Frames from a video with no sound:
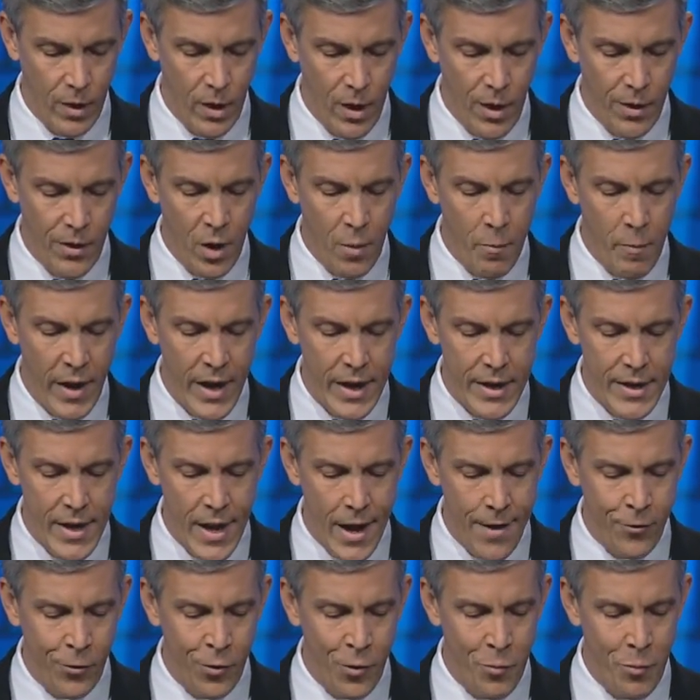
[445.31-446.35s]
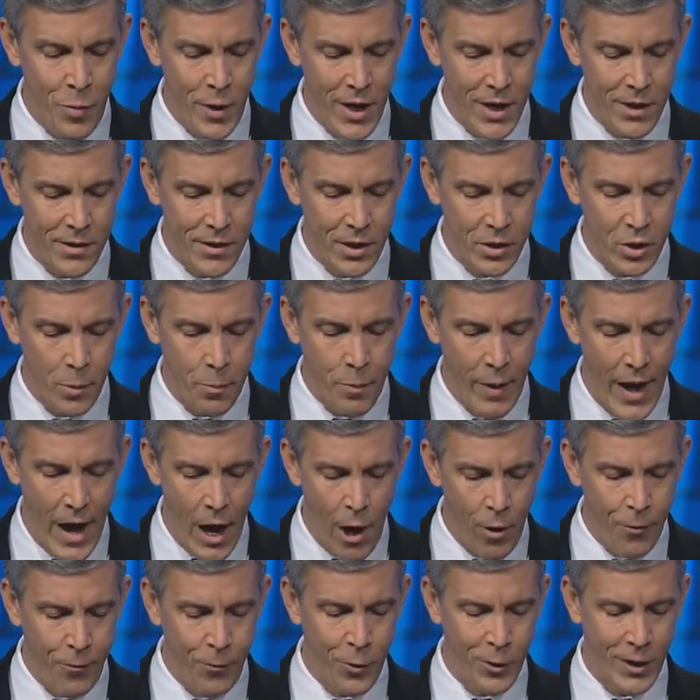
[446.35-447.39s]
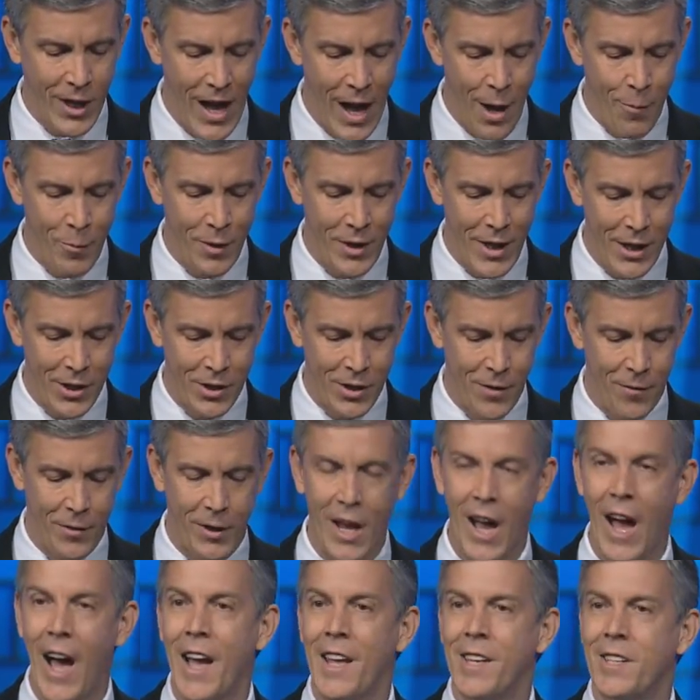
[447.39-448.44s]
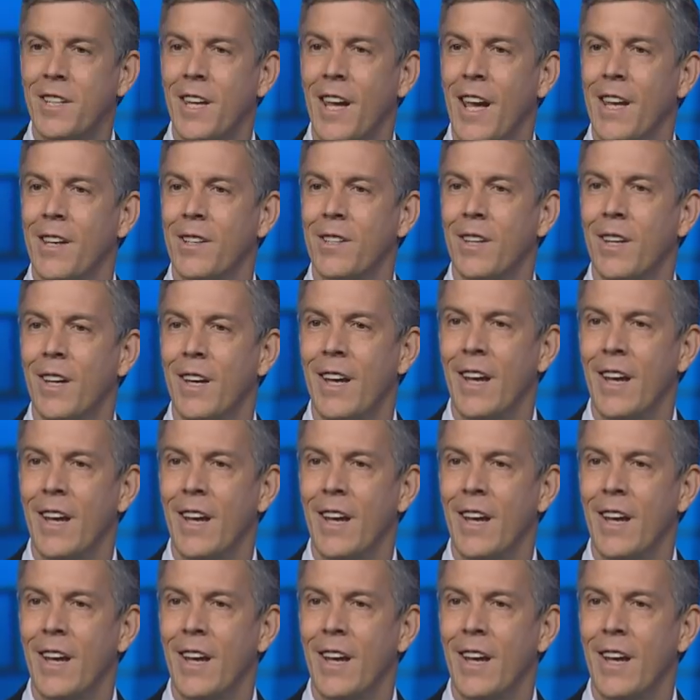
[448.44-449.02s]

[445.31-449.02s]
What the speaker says: There may never have been such a powerful combination of content